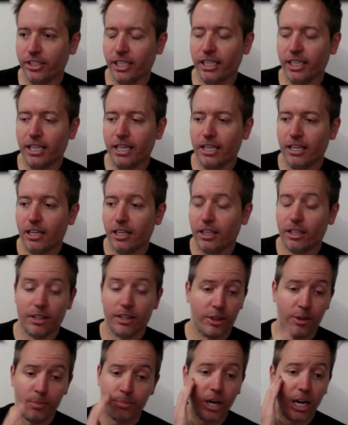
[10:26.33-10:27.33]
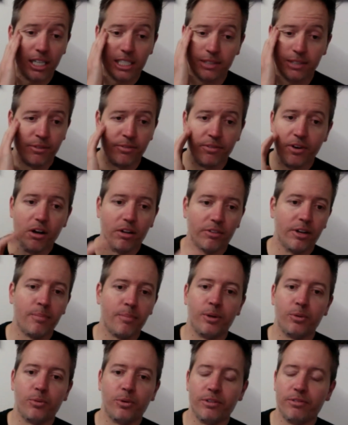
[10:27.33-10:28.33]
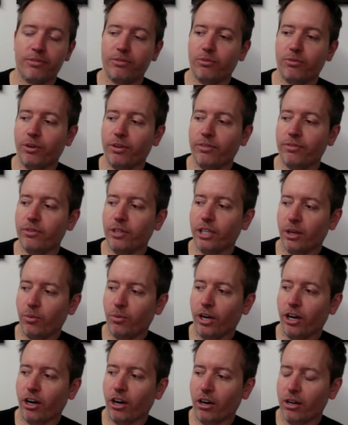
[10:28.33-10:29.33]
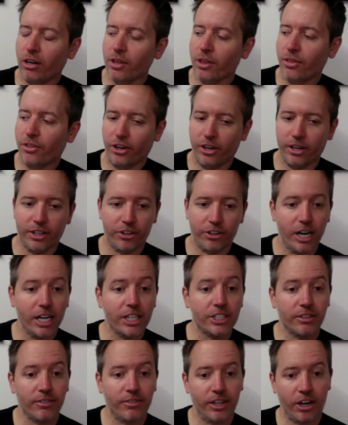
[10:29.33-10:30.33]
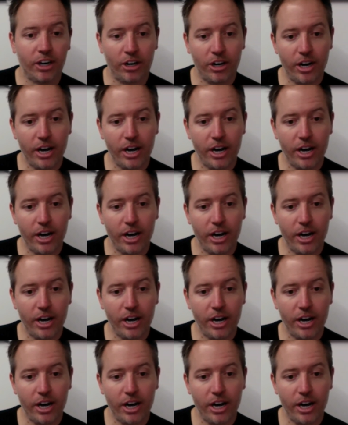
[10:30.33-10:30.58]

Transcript: And the products have evolved. I mean, we are on the third iteration of the R8.